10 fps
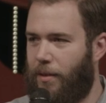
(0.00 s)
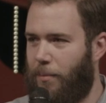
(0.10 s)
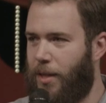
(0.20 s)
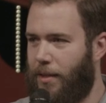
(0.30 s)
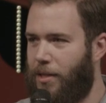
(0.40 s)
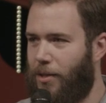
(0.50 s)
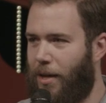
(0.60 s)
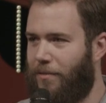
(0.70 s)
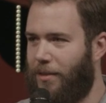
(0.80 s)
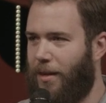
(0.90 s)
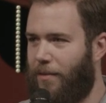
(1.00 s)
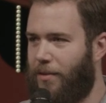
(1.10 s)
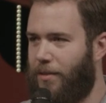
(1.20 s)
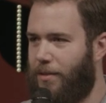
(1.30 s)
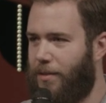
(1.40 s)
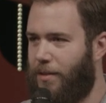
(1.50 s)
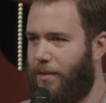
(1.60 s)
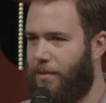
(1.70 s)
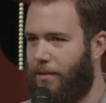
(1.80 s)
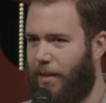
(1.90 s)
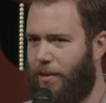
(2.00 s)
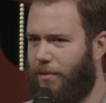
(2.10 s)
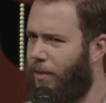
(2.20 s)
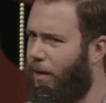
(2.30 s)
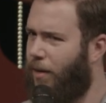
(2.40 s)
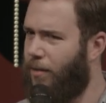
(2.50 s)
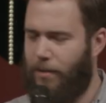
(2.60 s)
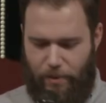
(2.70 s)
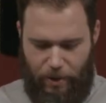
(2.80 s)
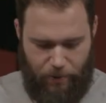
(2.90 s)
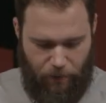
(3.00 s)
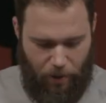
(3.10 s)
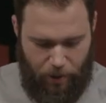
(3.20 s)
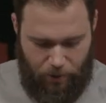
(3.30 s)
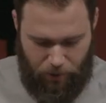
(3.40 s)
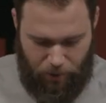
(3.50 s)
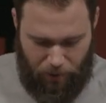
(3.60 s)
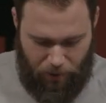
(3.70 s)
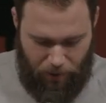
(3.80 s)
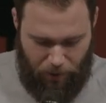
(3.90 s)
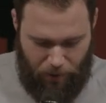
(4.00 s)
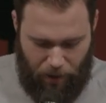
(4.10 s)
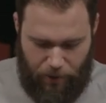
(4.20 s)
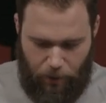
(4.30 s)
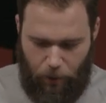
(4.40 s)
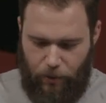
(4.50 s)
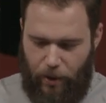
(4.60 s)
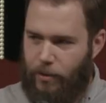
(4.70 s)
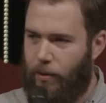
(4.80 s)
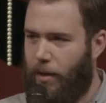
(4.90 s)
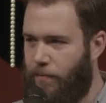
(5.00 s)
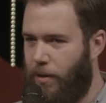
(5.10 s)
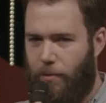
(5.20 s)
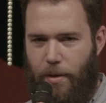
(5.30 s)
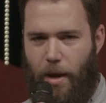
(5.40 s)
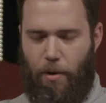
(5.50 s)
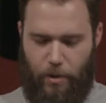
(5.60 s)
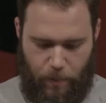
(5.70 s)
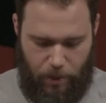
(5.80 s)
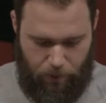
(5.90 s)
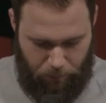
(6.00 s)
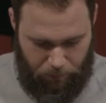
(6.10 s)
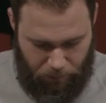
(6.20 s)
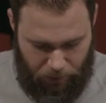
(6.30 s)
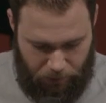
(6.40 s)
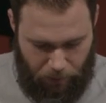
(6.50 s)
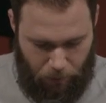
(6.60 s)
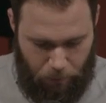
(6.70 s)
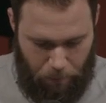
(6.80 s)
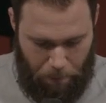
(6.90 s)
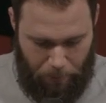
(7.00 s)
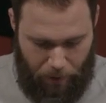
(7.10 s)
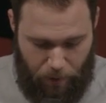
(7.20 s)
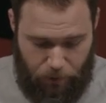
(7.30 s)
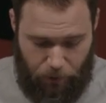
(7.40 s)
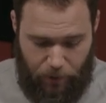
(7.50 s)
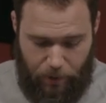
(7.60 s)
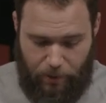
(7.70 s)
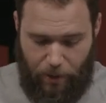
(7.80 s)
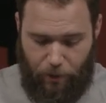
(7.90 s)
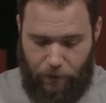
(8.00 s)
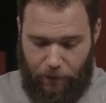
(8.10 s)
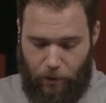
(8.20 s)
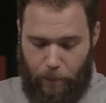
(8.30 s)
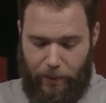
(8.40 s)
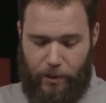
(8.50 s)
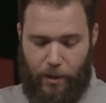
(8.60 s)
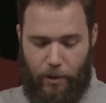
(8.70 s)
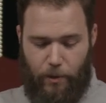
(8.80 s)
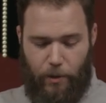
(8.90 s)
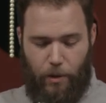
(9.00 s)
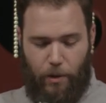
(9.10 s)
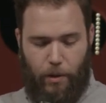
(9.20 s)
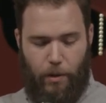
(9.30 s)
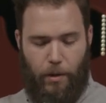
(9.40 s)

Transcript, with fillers: subject that you have to cover since it's legal there. That's very interesting. I don't I don't envy you that argument. So so you need to tailor it for your particular